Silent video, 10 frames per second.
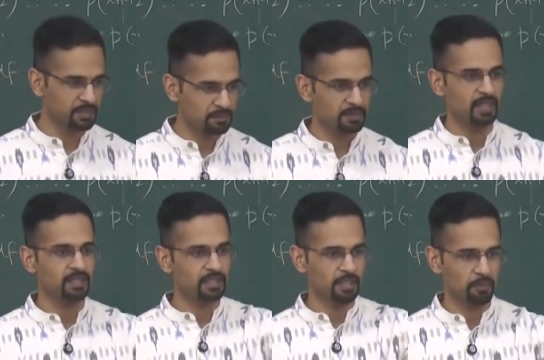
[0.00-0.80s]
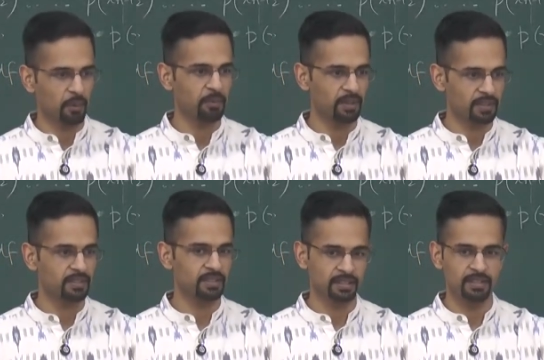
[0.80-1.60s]
transition probability.
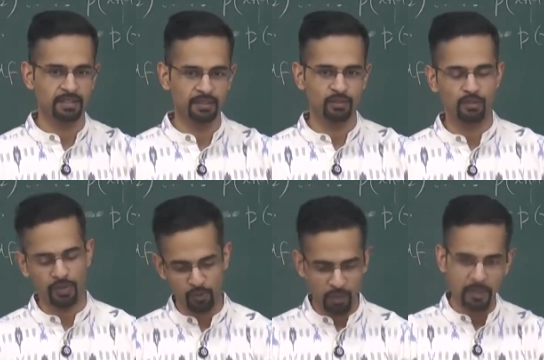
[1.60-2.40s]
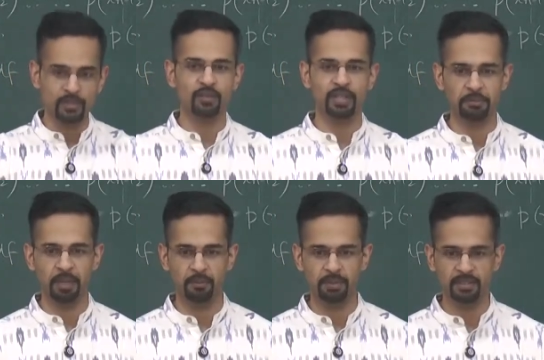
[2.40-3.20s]
So if I do a bunch of
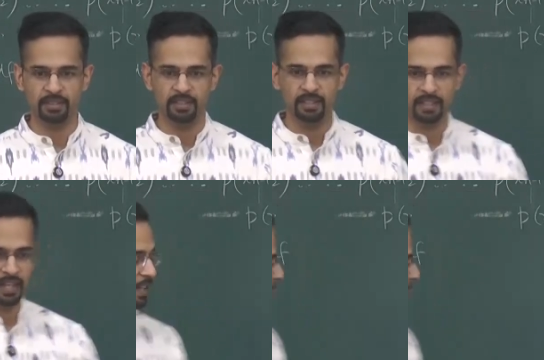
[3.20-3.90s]
experiments and I